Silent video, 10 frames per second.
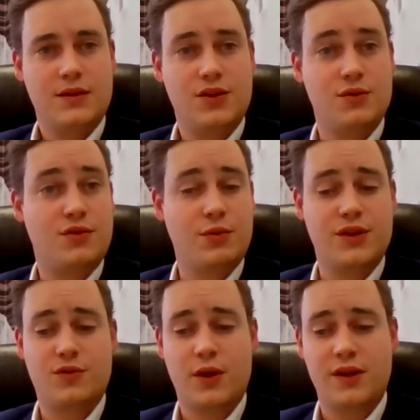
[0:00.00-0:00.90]

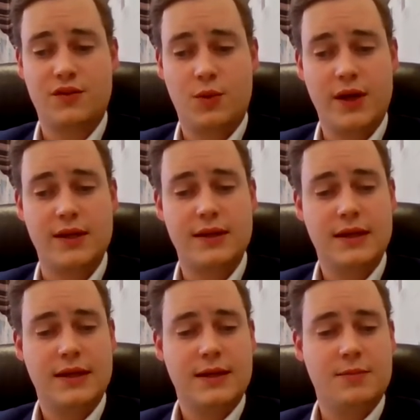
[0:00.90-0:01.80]
Q3 2020
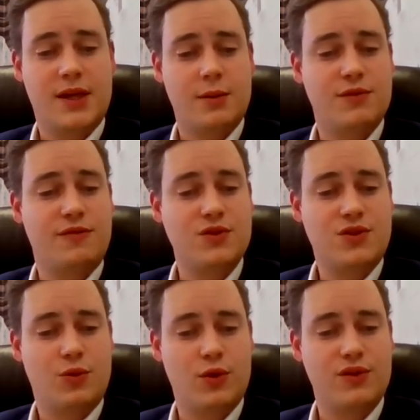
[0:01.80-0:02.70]
became the first
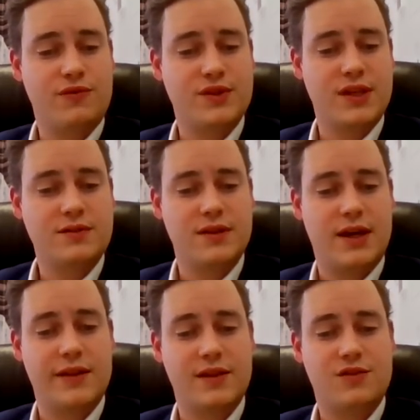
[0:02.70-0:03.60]
quarter for
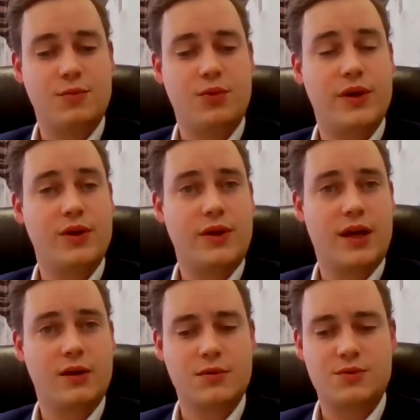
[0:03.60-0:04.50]
Delta-9 that 2.0
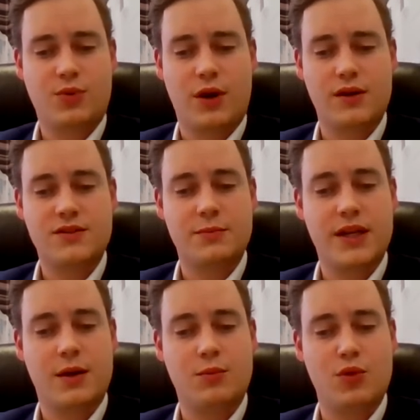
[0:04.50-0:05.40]
cannabis products
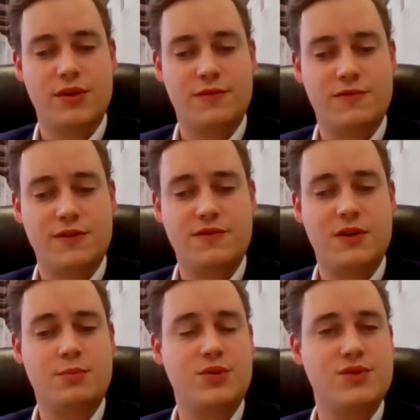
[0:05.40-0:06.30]
made up more than
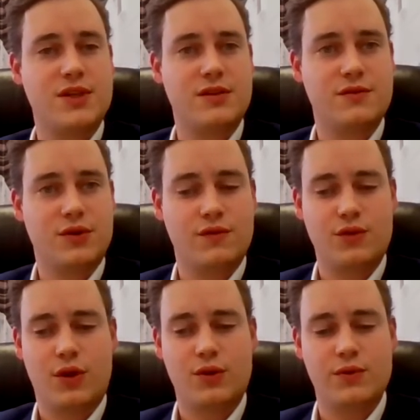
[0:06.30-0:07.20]
15% of
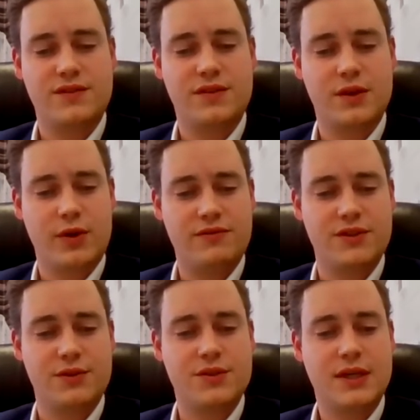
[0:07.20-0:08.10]
overall retail
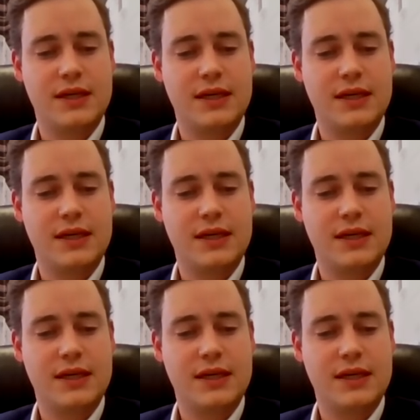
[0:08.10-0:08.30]
revenues,